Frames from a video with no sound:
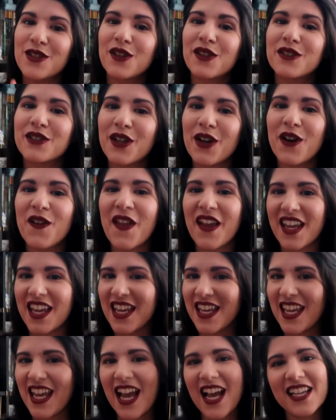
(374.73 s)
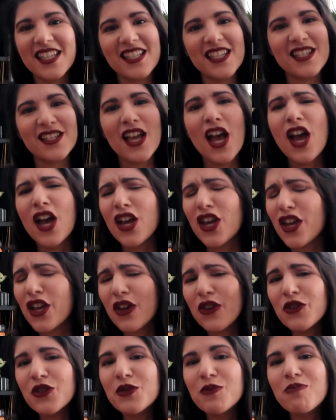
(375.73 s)
you'll know that Kiki has this
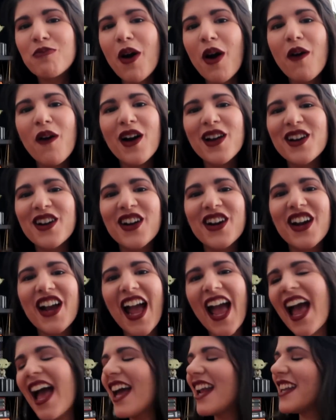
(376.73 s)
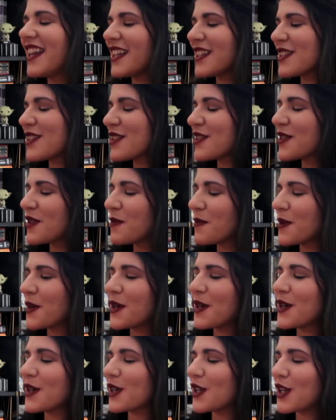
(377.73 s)
huge bow on her head that's
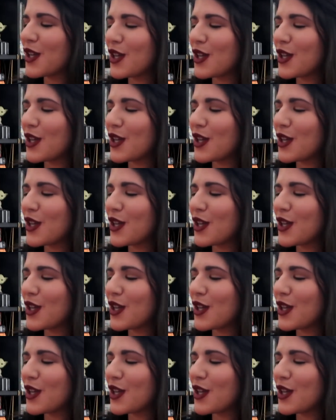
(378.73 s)
super